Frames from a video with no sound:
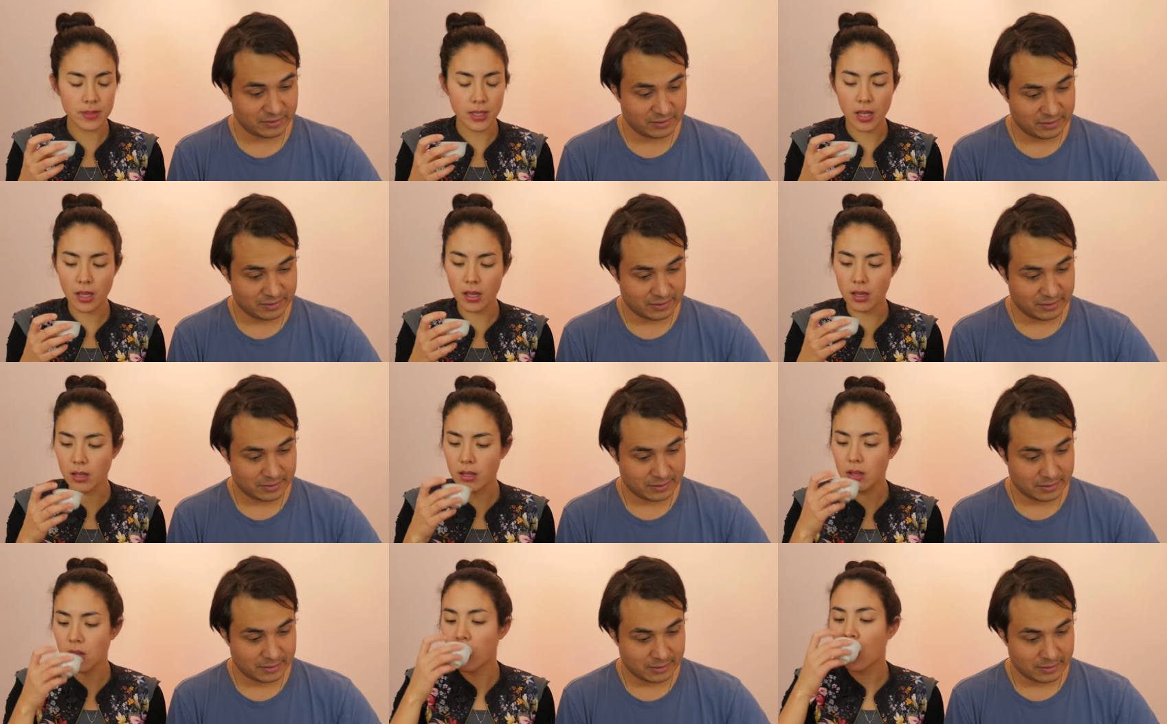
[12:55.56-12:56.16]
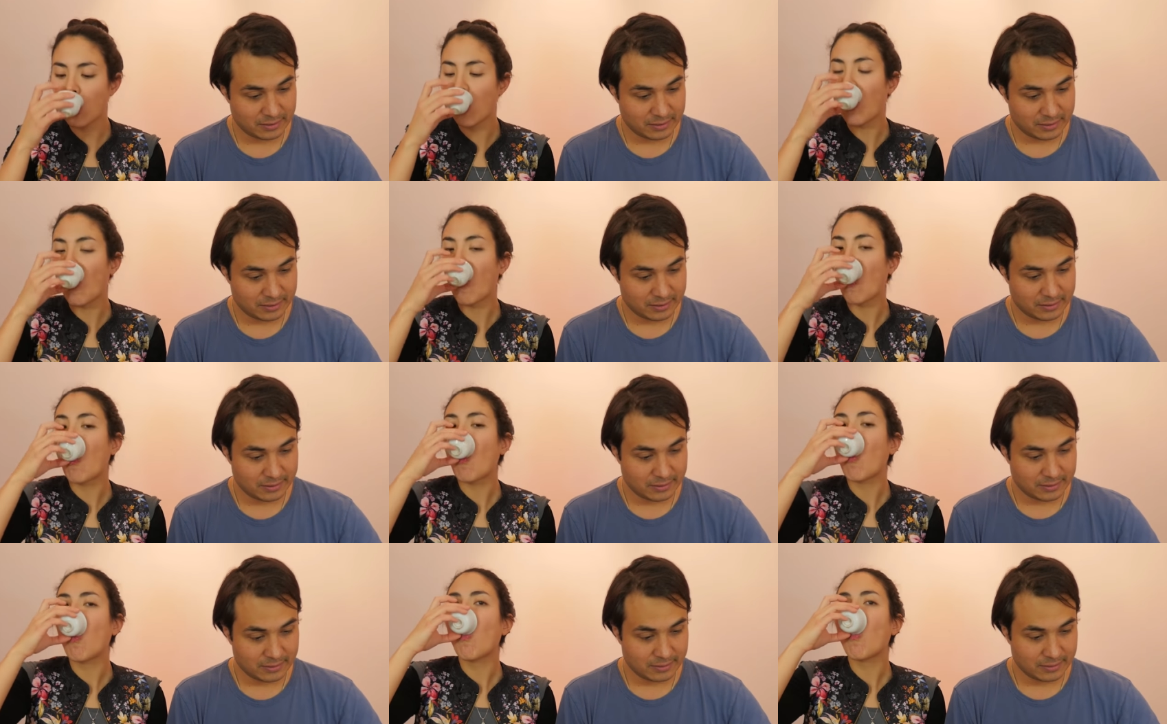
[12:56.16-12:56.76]
Speaker 1: Yeah.
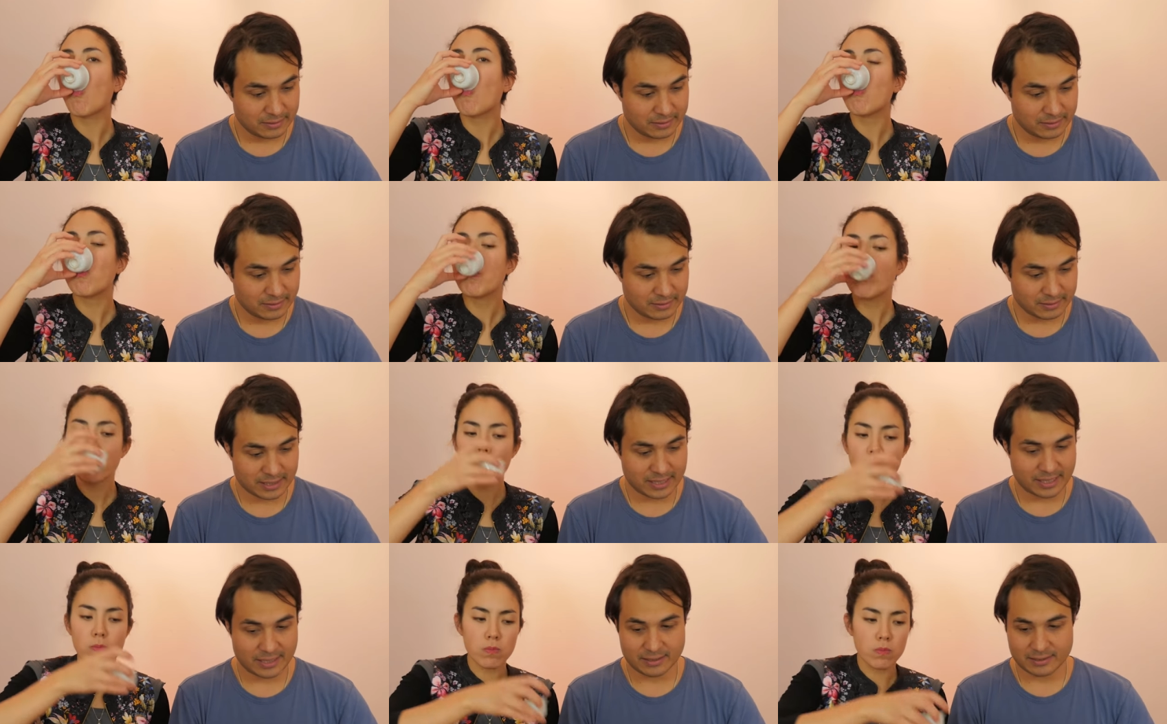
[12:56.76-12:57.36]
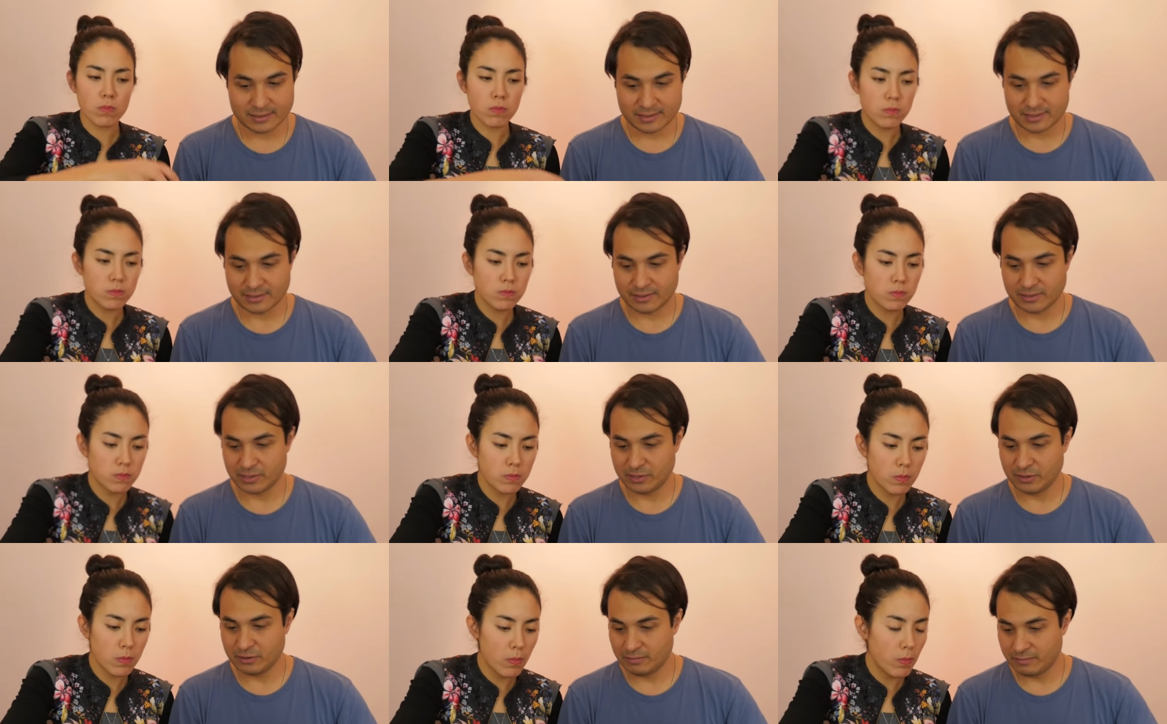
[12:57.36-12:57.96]
Okay, so
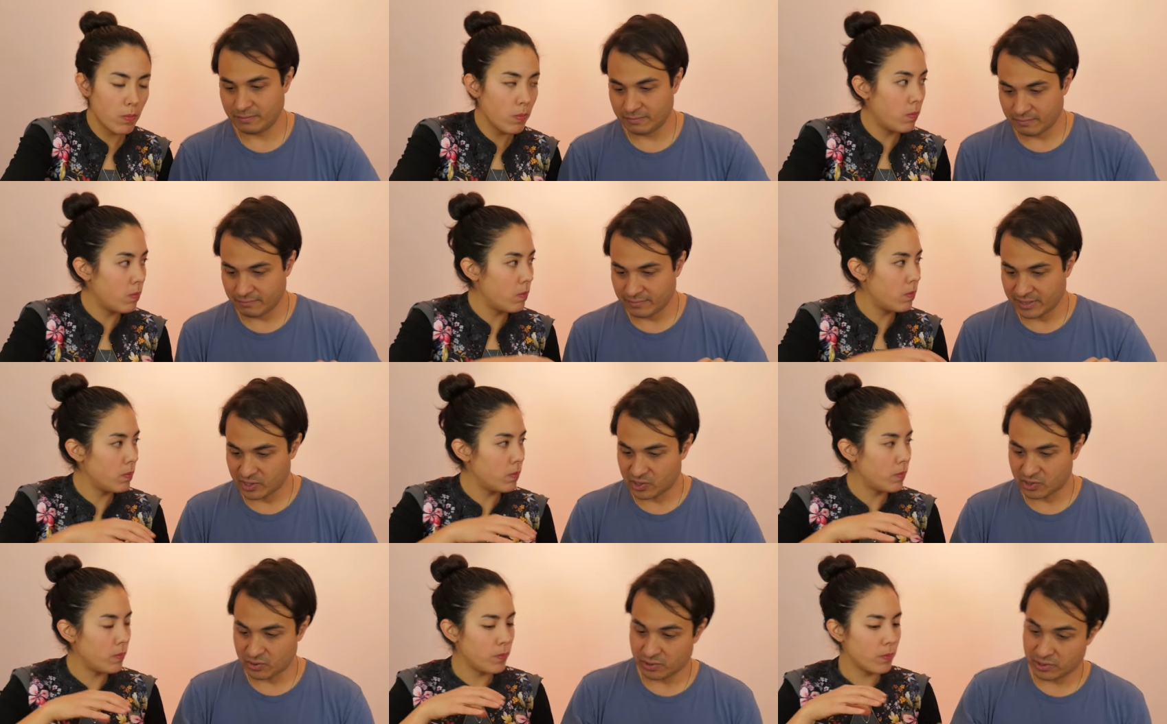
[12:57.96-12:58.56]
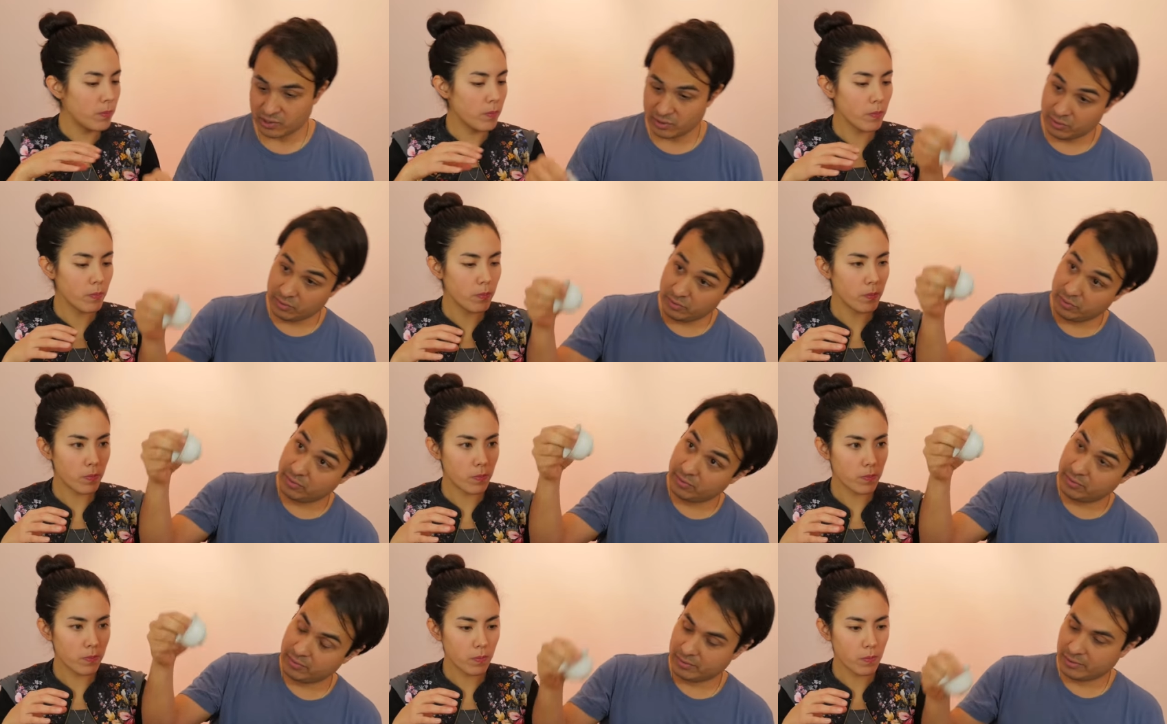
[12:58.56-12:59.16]
you make sure you...
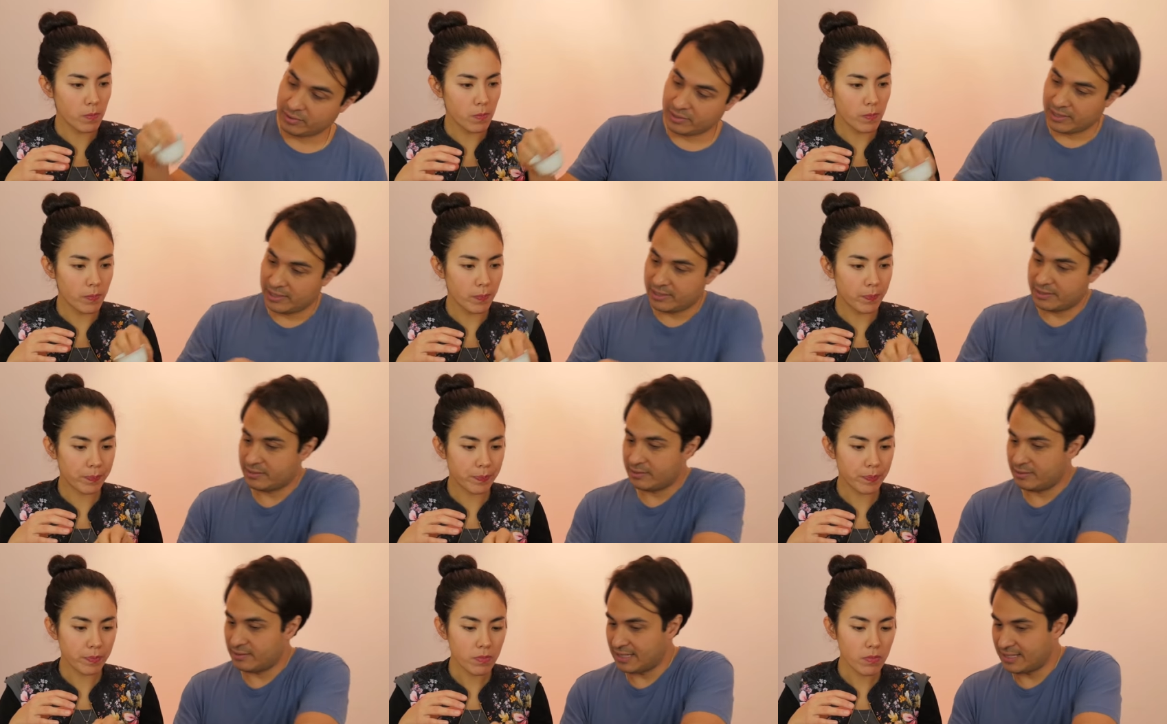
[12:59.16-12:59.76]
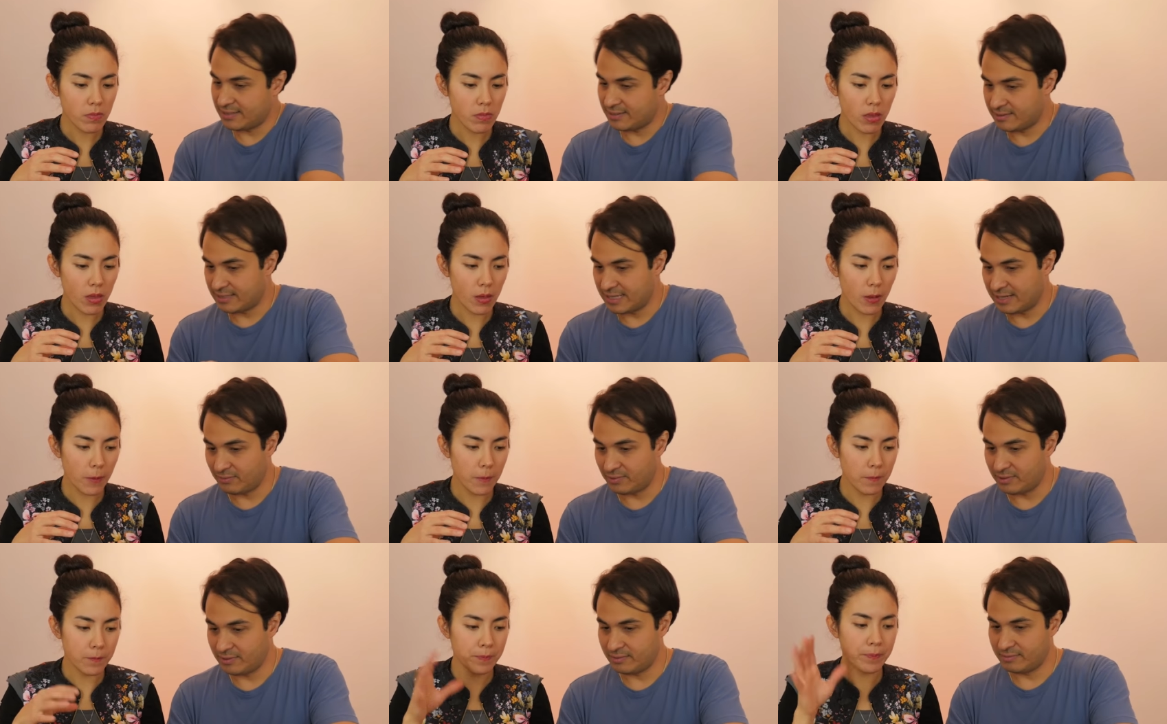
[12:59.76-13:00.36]
Okay, so that's
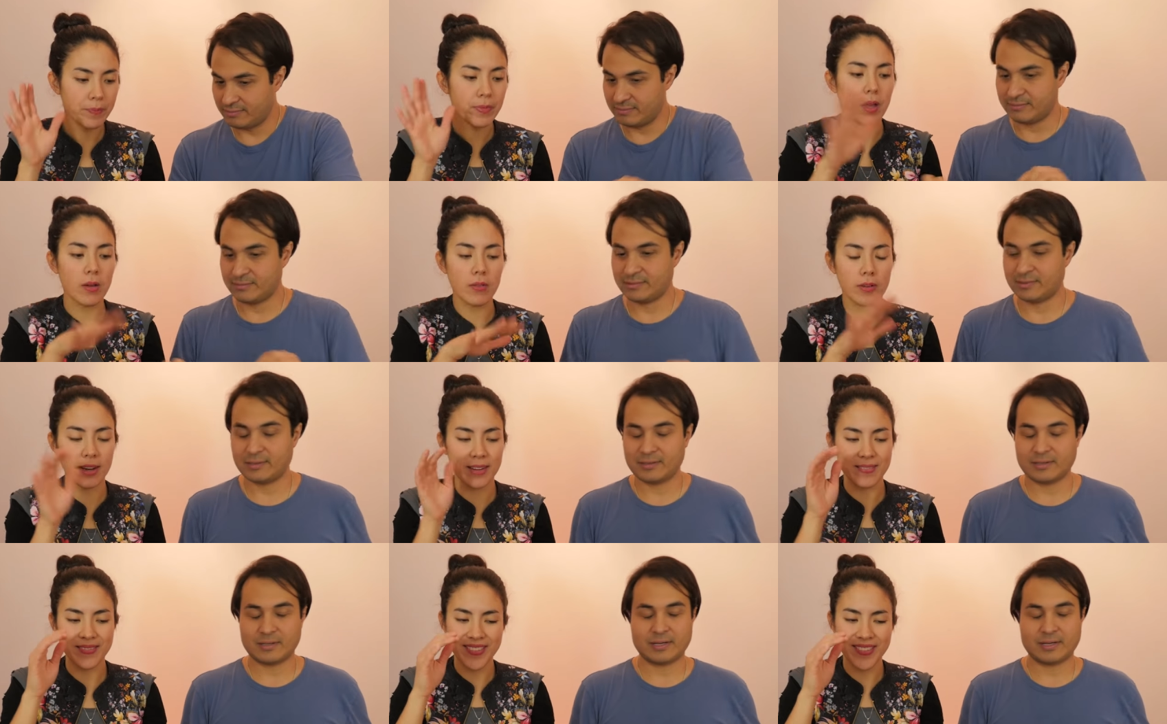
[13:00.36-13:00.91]
that one. All right,